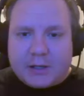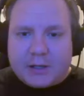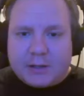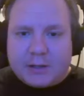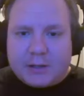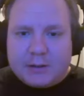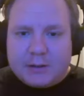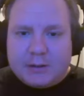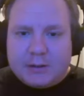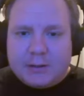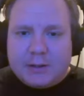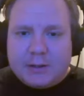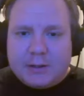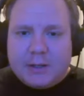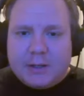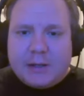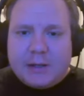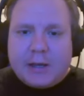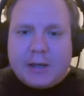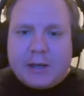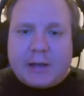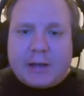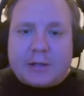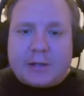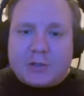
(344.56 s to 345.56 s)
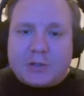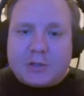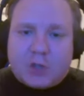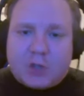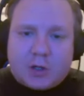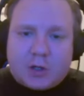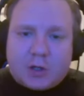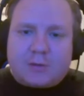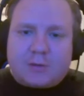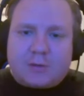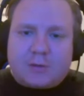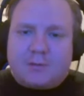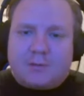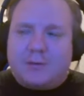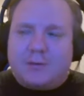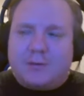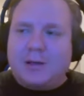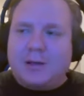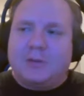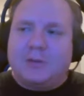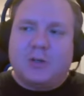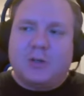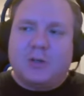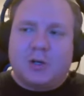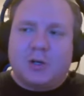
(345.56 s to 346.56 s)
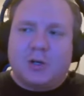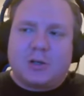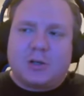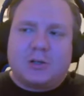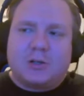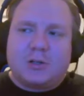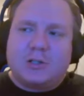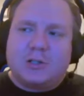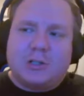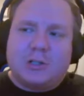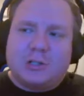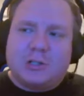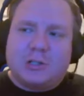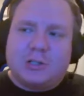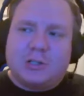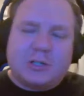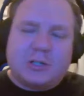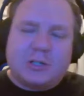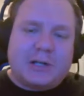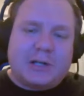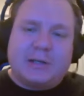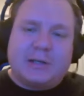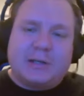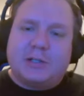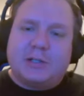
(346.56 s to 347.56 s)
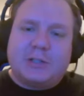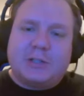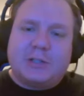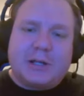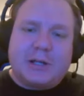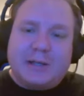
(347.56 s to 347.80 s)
night, and it took Shea